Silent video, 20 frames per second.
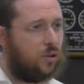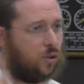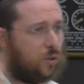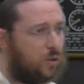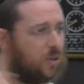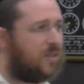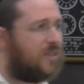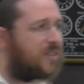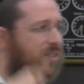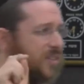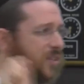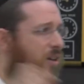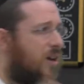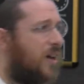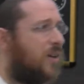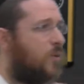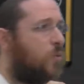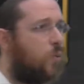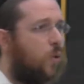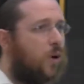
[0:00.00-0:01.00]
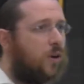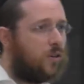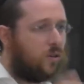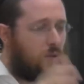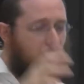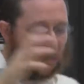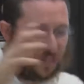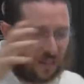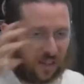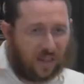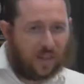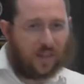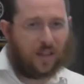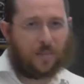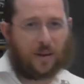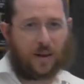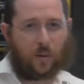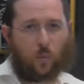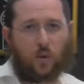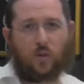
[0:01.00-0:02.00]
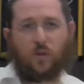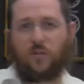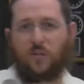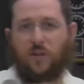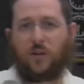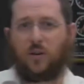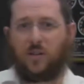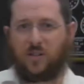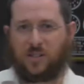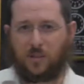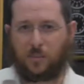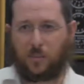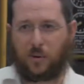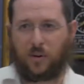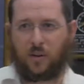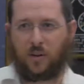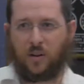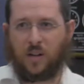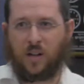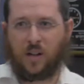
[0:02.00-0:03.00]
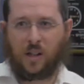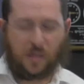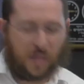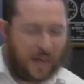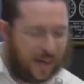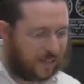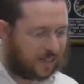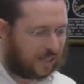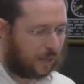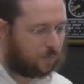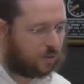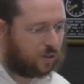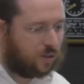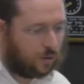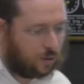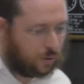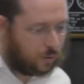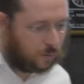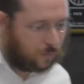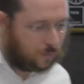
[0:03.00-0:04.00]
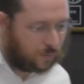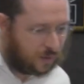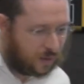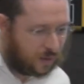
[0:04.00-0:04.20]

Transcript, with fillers: You can decide what you're thinking about, what you focus upon. That is up to you.